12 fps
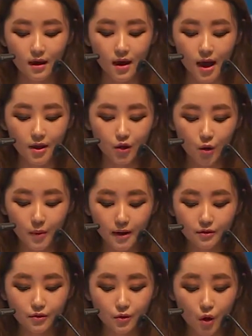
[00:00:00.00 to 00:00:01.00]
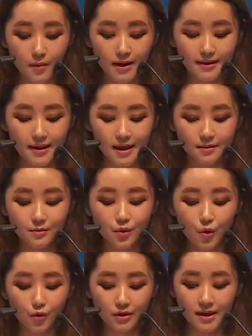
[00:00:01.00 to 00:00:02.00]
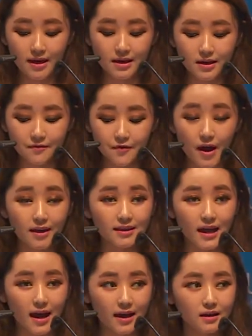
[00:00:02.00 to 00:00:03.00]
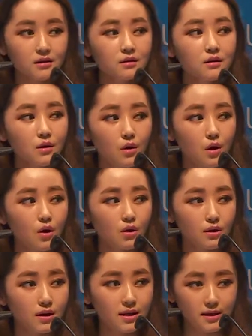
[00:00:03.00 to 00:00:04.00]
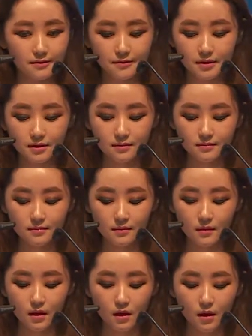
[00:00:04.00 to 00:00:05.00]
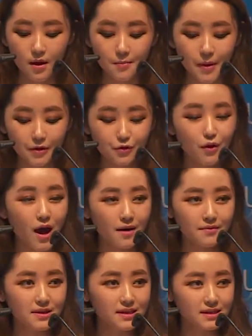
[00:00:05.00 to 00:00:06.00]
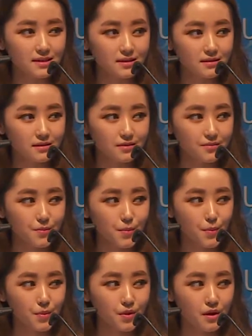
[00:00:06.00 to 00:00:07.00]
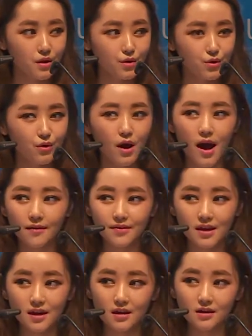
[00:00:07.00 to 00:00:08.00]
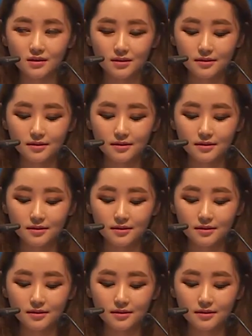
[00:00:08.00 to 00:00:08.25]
and nobody would know my name or care if I died or lived. But you have listened. You have cared.